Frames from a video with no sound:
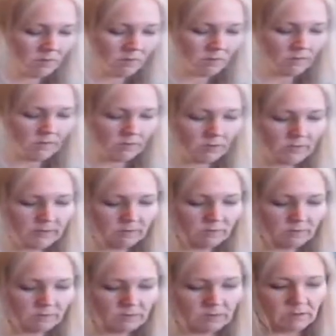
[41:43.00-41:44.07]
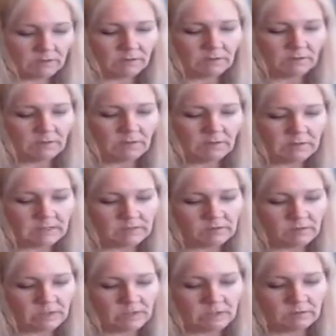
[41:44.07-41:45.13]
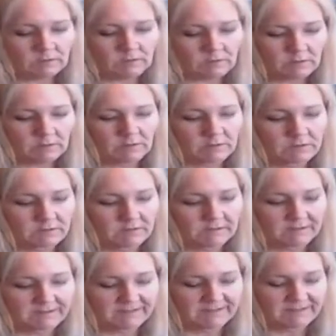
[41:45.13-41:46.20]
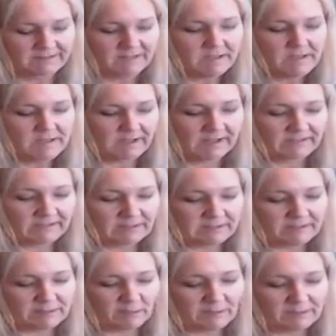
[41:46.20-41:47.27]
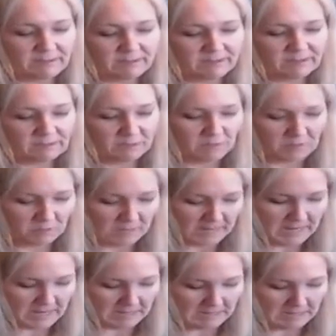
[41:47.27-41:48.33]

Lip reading: My craft room is a complete mess right now too. I've got so much stuff to put away.